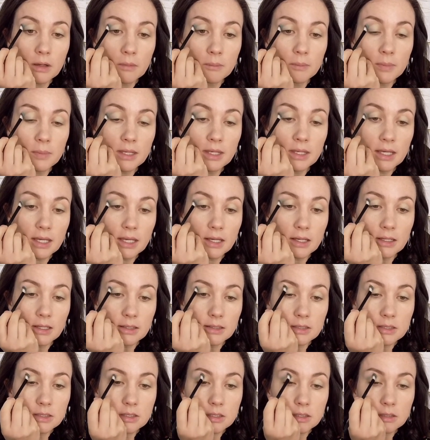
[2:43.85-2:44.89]

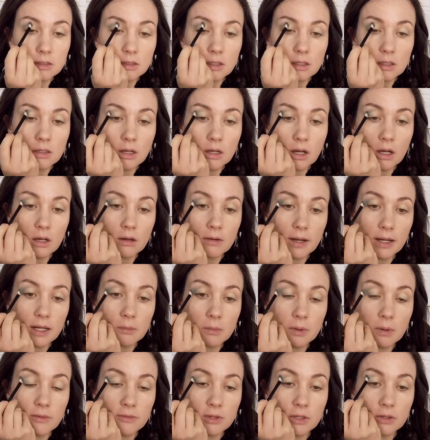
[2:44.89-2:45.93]
begins, right
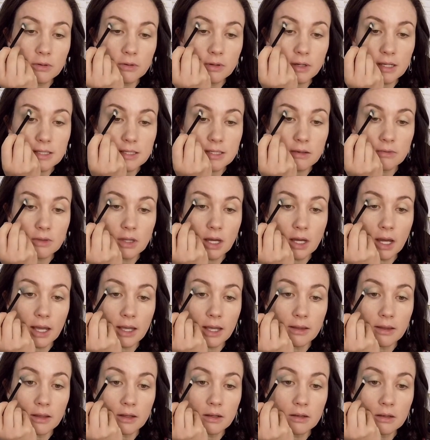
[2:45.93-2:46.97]
above the crease of the
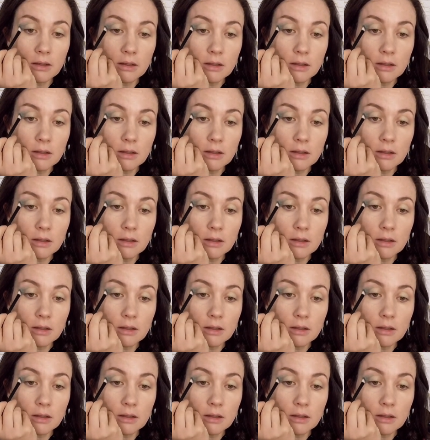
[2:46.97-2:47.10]
eyelid.